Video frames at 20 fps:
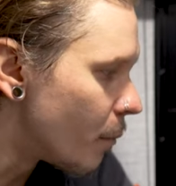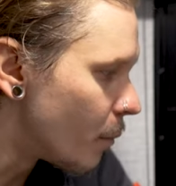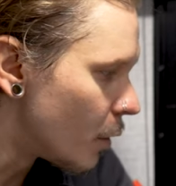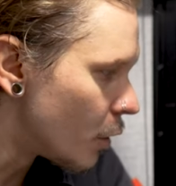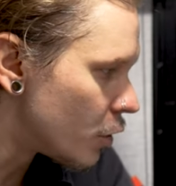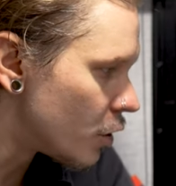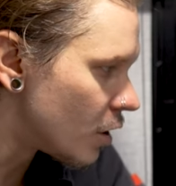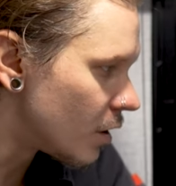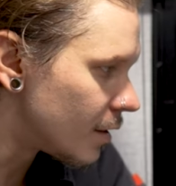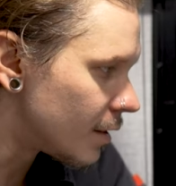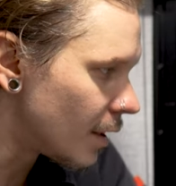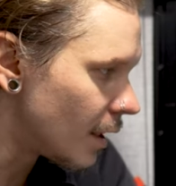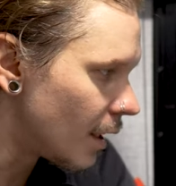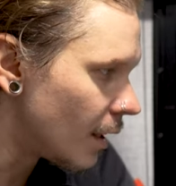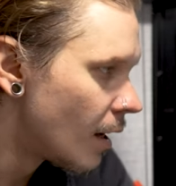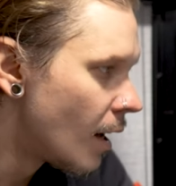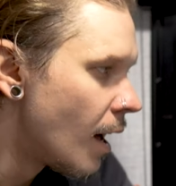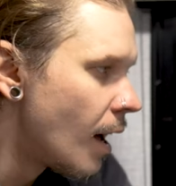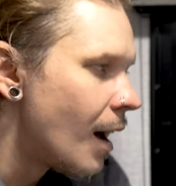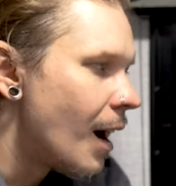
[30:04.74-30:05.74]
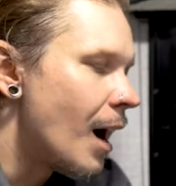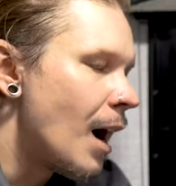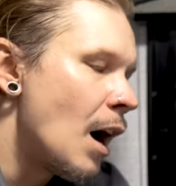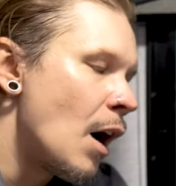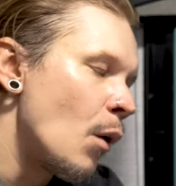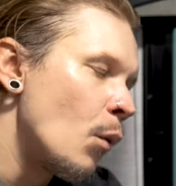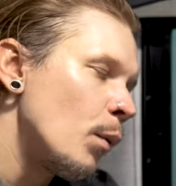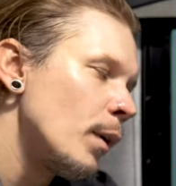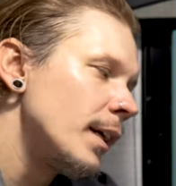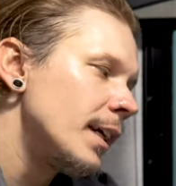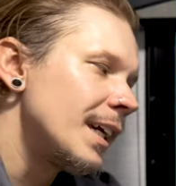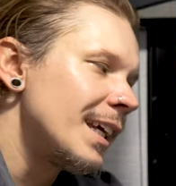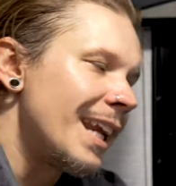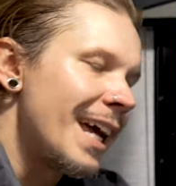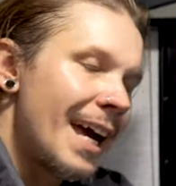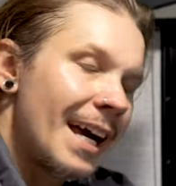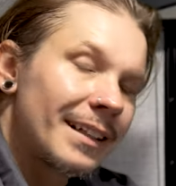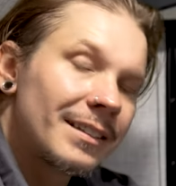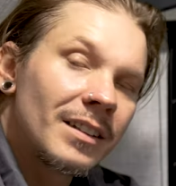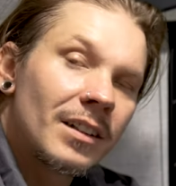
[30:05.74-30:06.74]
emergency, uh, we can
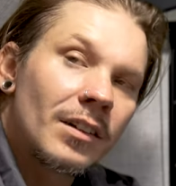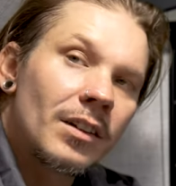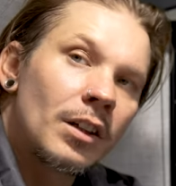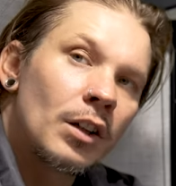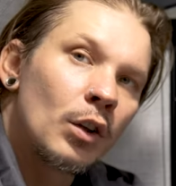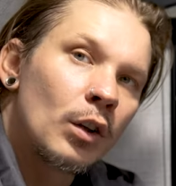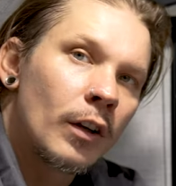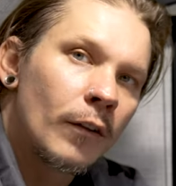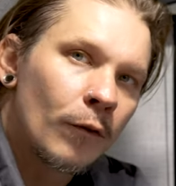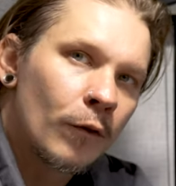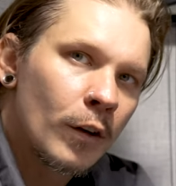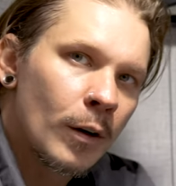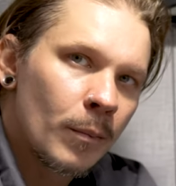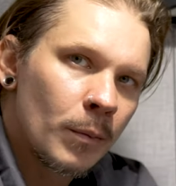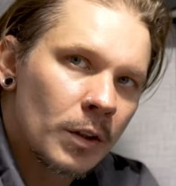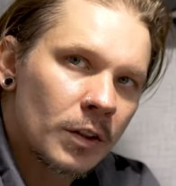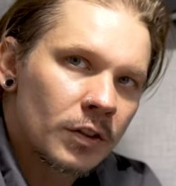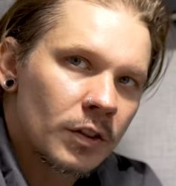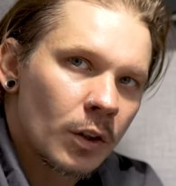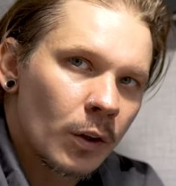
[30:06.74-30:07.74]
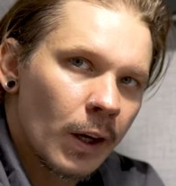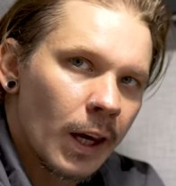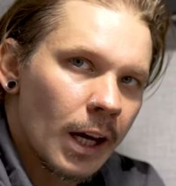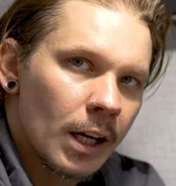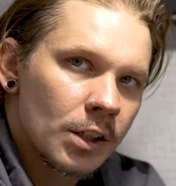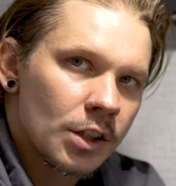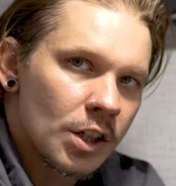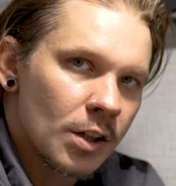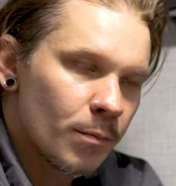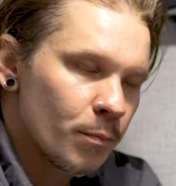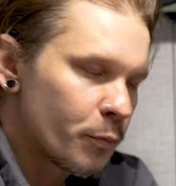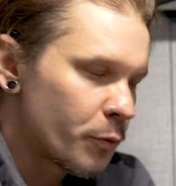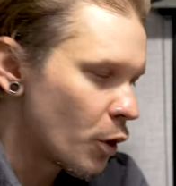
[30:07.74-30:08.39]
exit the unit from this location.